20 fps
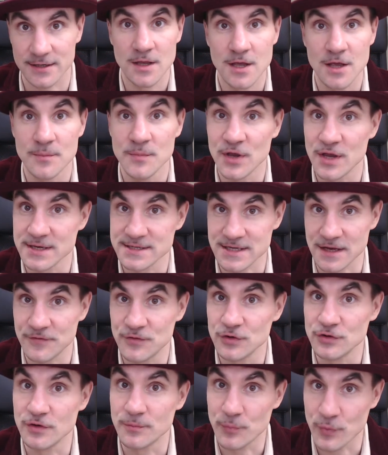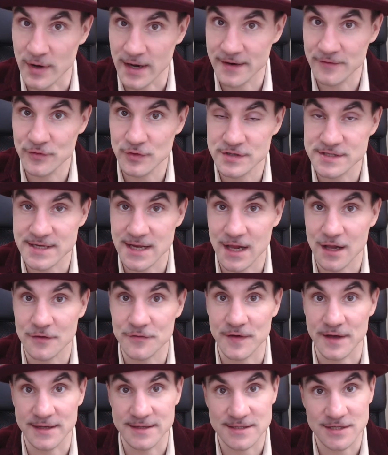Because if you deprive yourself
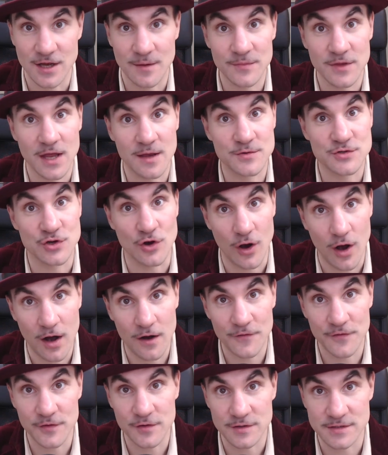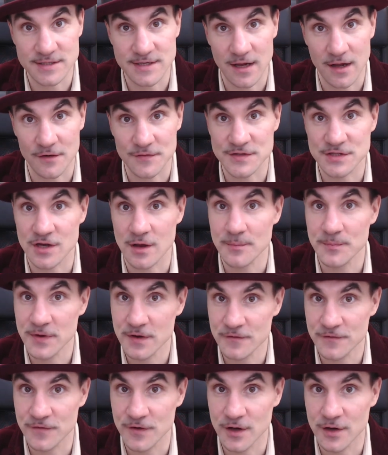and sometimes you offer yourself something
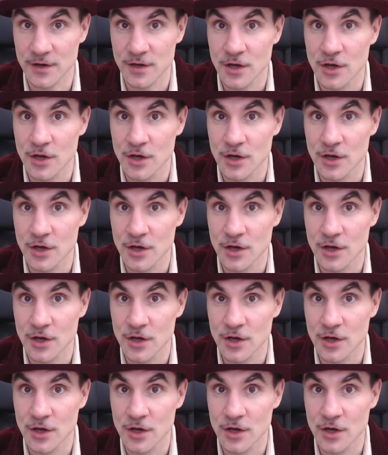fun,